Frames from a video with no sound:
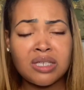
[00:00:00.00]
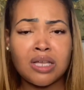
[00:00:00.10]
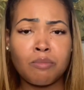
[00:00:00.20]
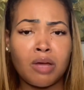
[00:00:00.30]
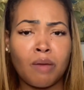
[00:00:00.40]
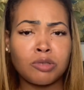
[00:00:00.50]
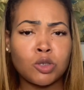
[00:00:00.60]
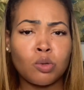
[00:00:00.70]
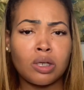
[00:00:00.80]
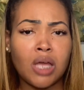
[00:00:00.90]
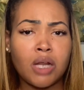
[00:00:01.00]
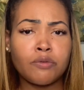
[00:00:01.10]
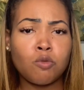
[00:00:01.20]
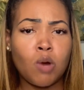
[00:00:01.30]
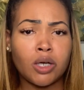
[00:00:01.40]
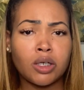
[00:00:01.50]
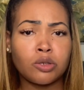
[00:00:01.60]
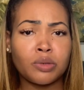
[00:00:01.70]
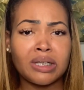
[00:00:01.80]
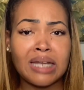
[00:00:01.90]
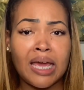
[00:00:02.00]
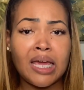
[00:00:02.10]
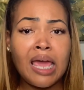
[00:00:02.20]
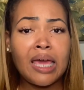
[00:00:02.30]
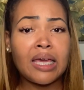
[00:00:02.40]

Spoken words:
because I'm sure a lot of you work during the day,